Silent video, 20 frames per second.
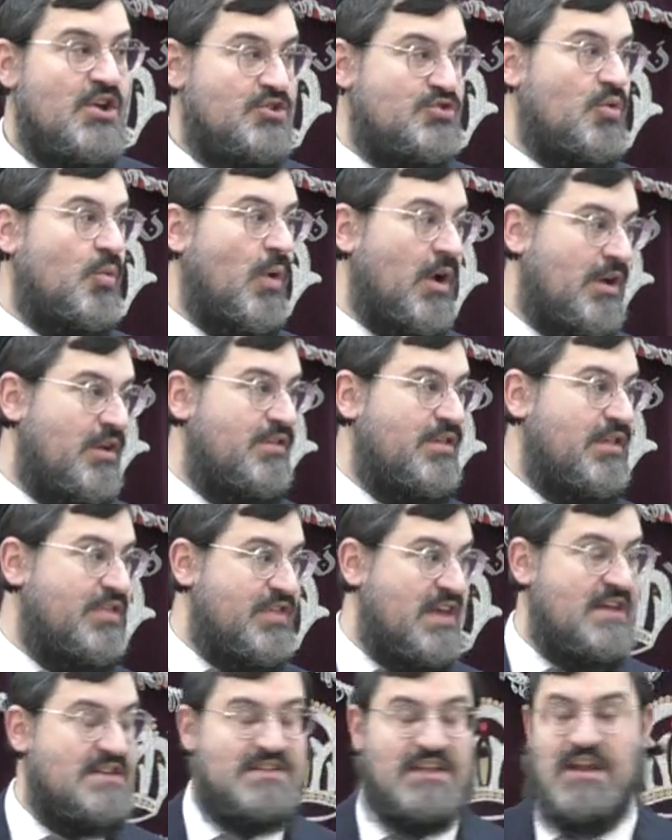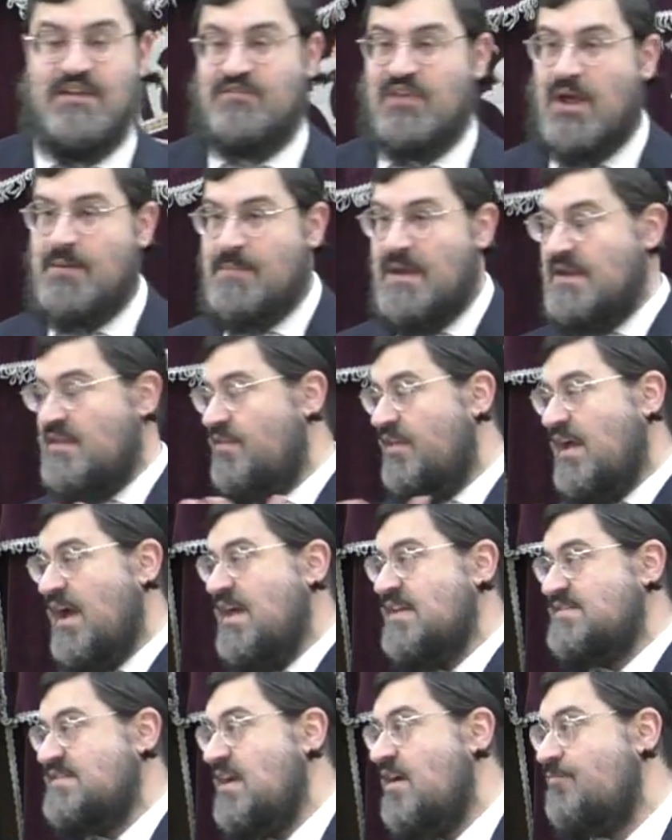So one of the things that I've done, many of the
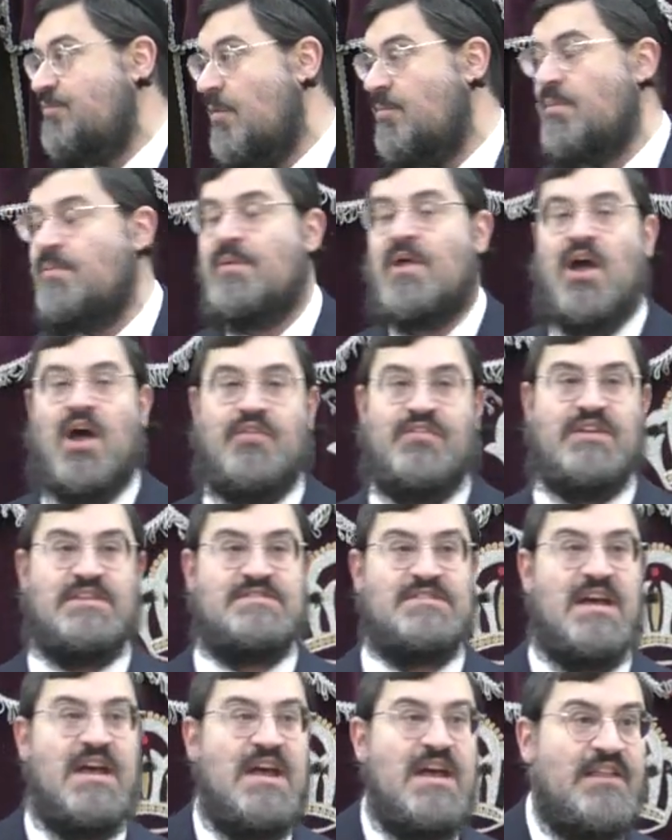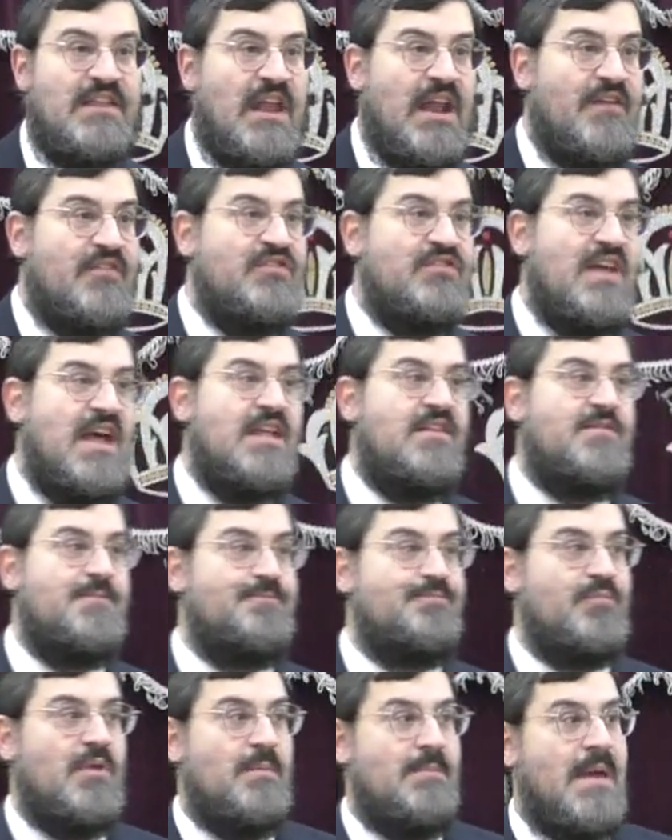guys here have probably heard this, that I've said,
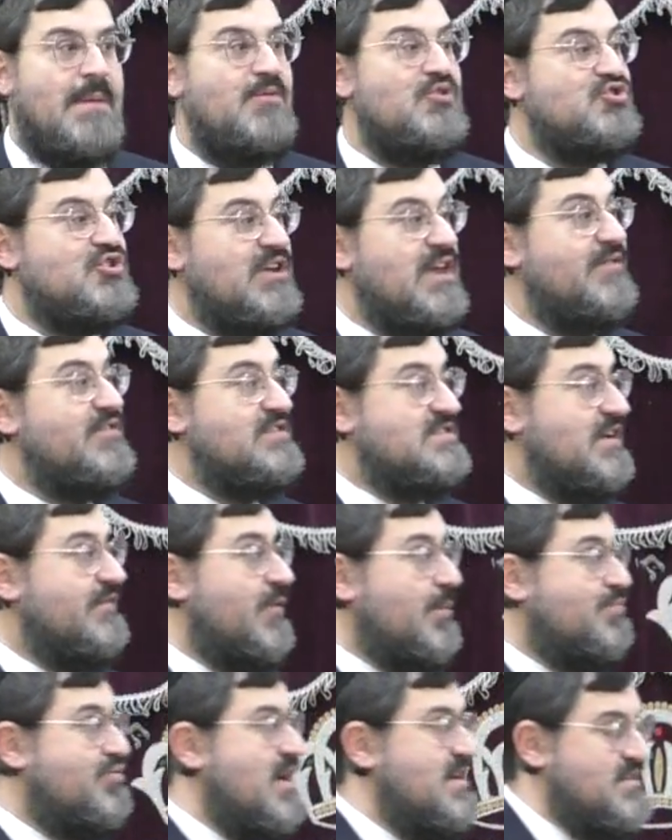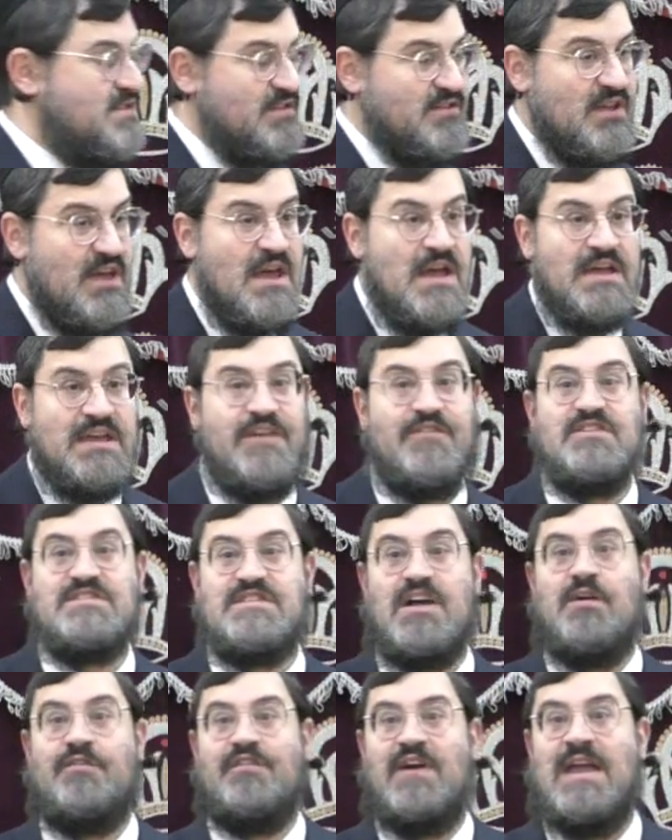maybe you should give yourself a present. Give
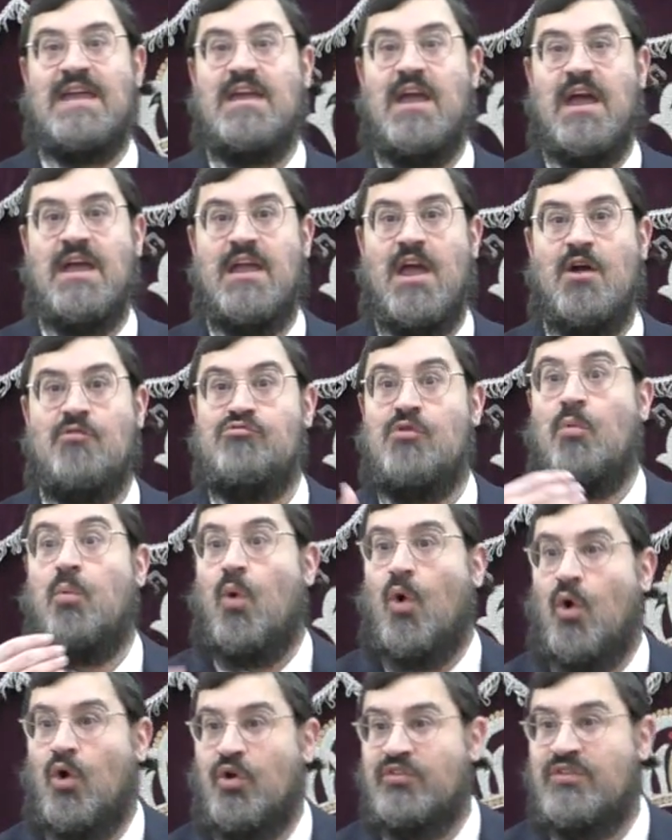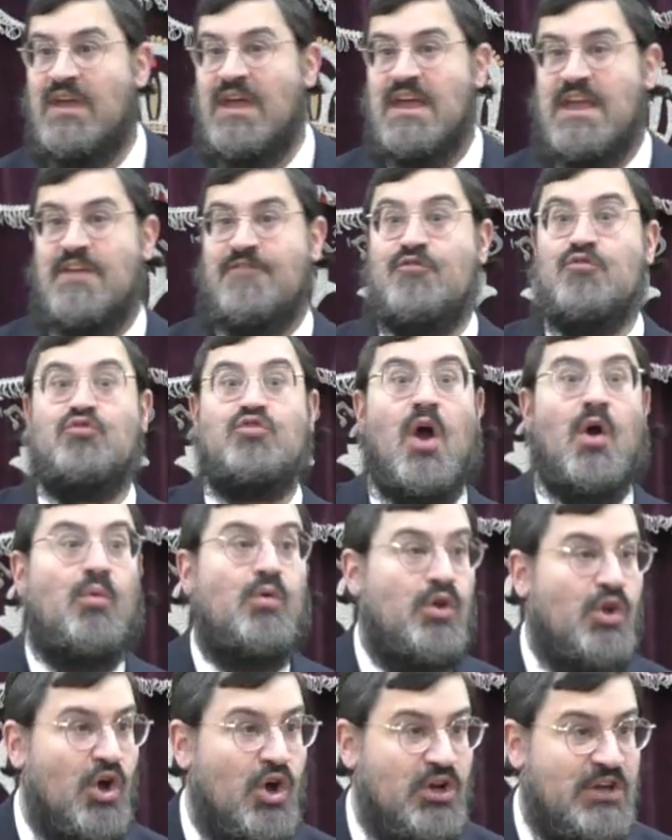yourself a reward. If you don't
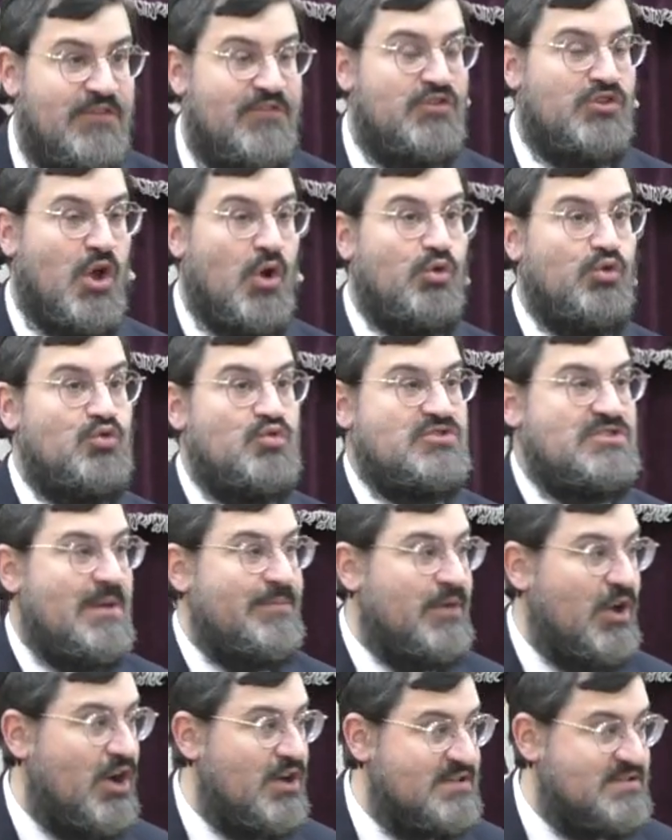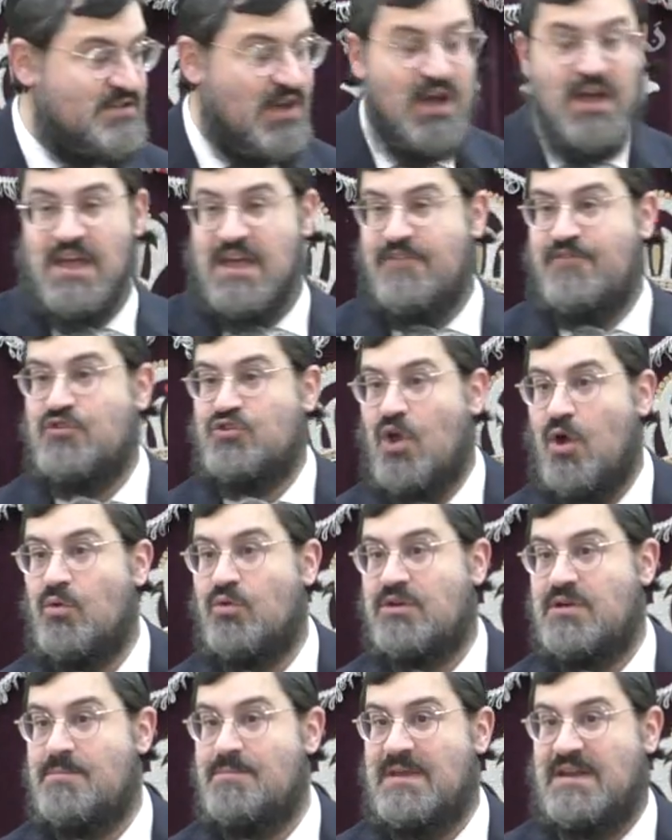look, if you don't do something asa, if you don't
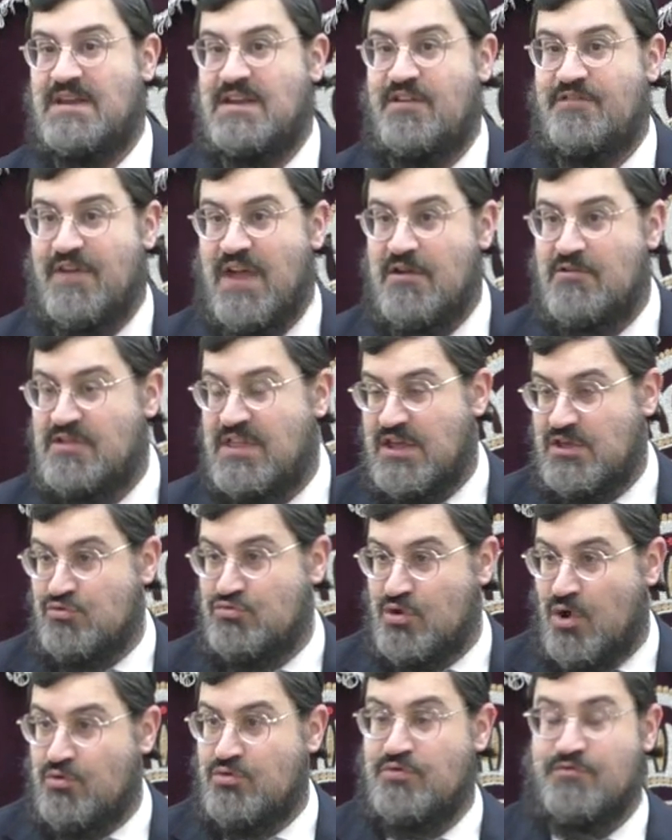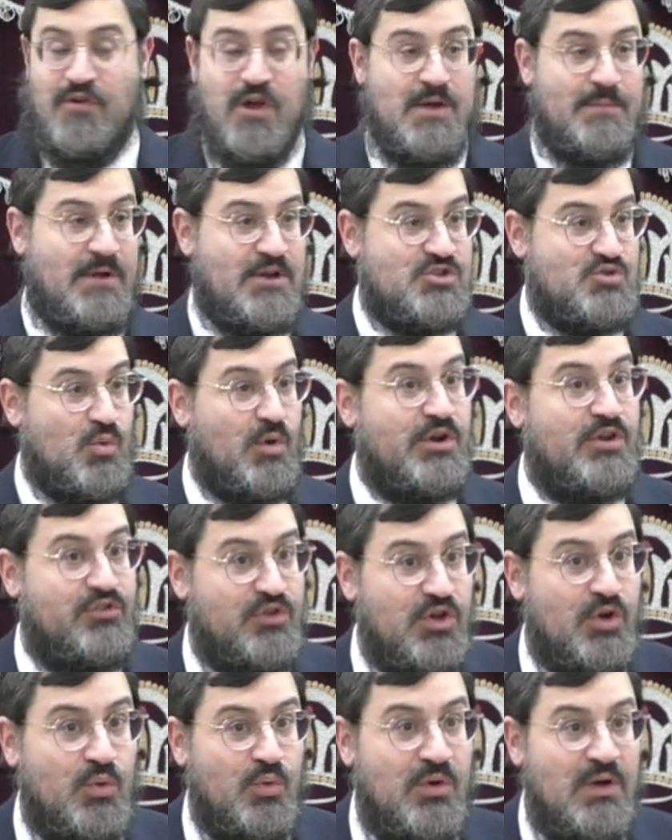commit an avera you know you very much want to
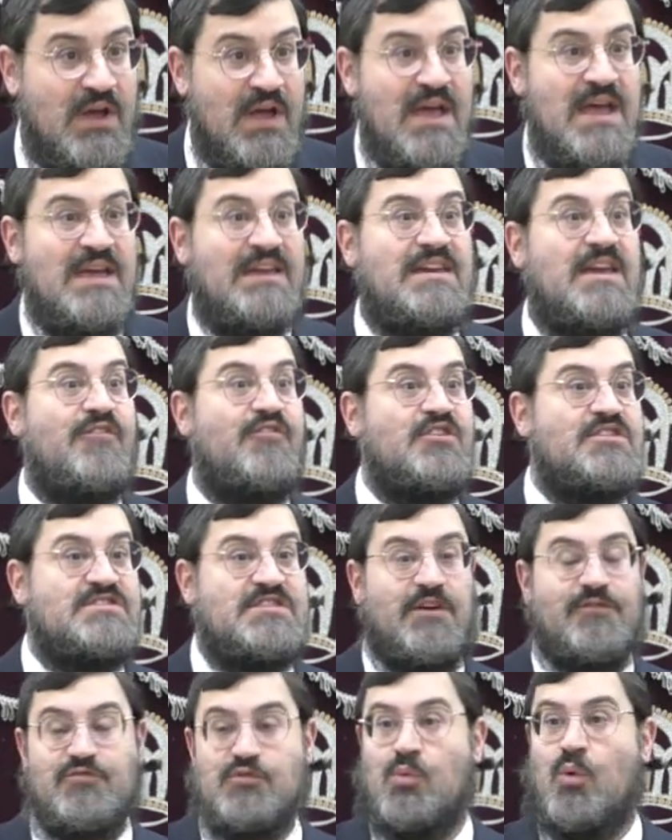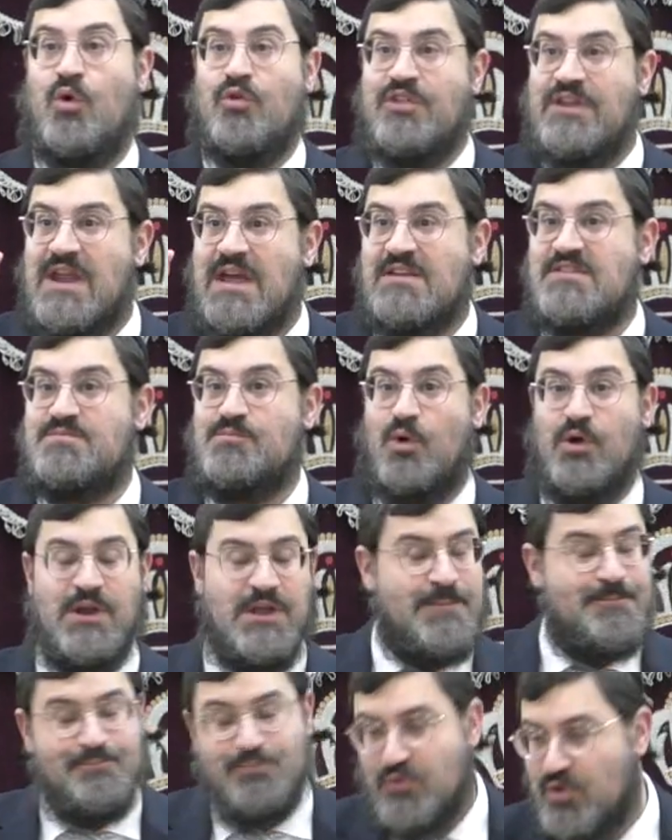do, give yourself a reward. The next
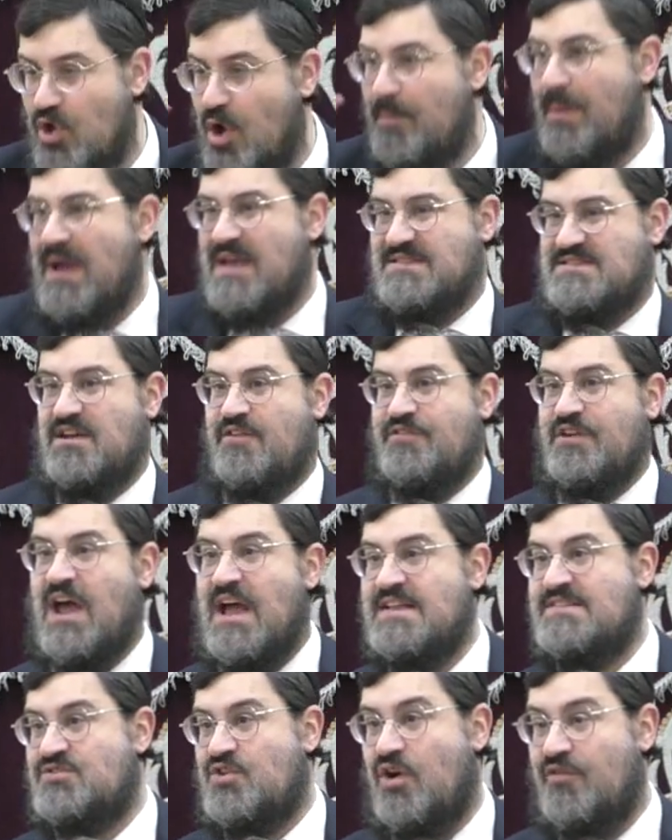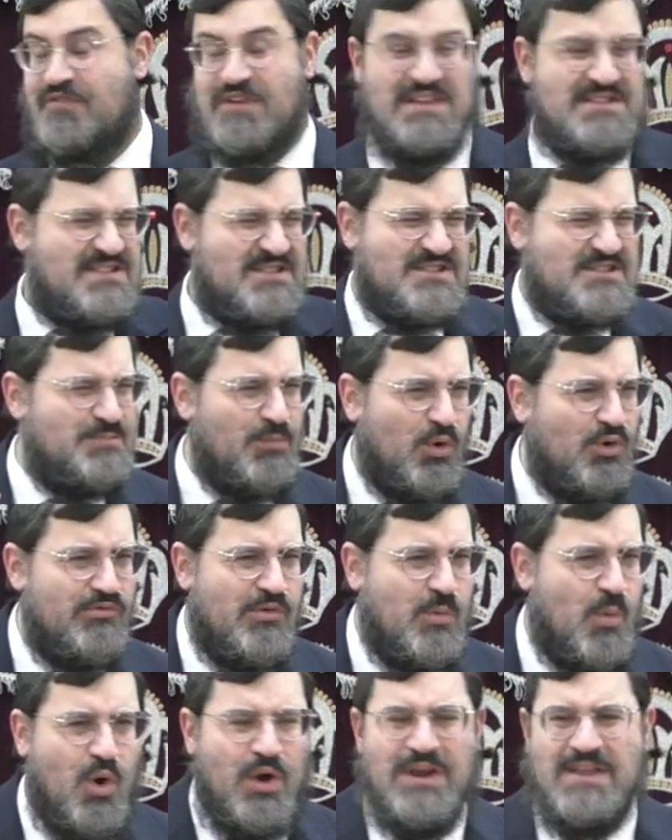morning, go buy yourself an iced coffee. It's a small
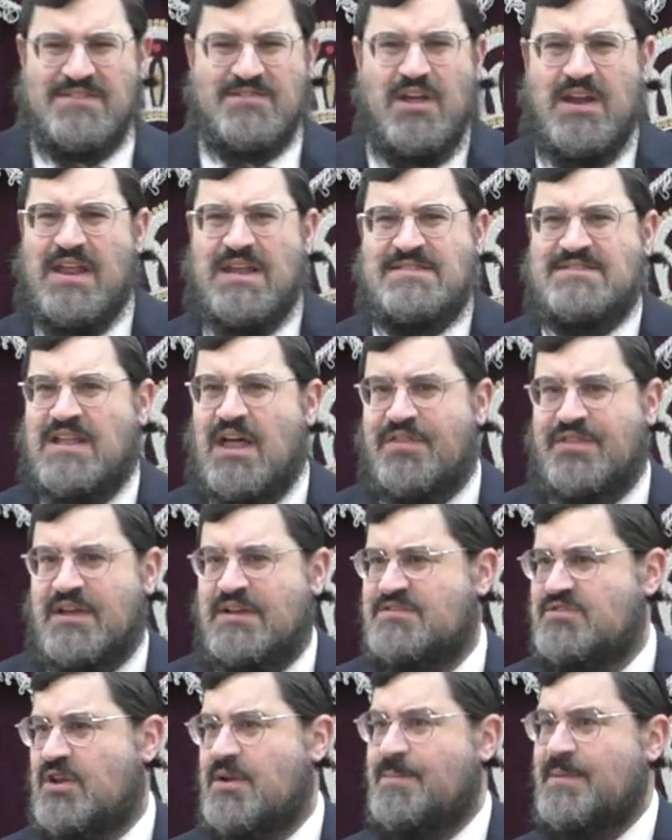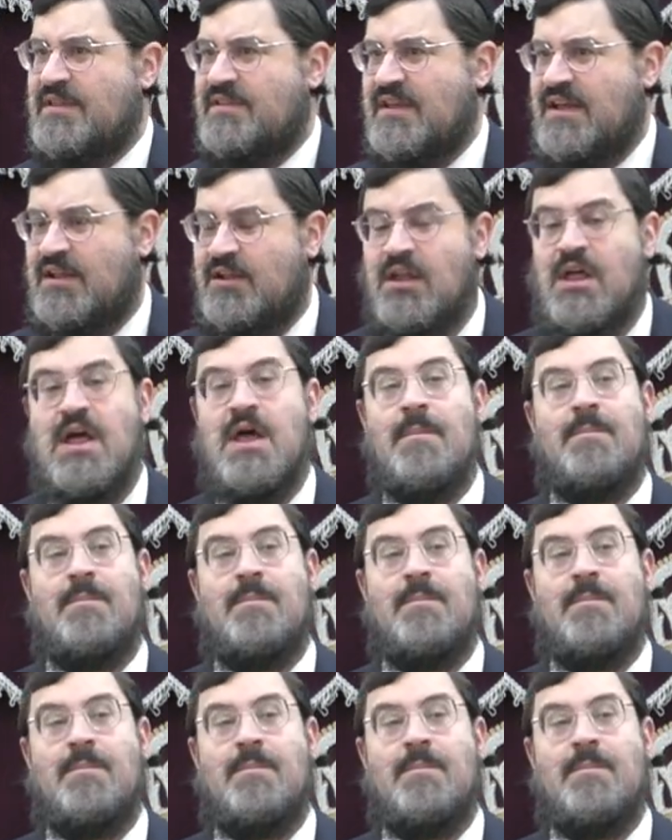reward. It's nothing. It's not a big deal.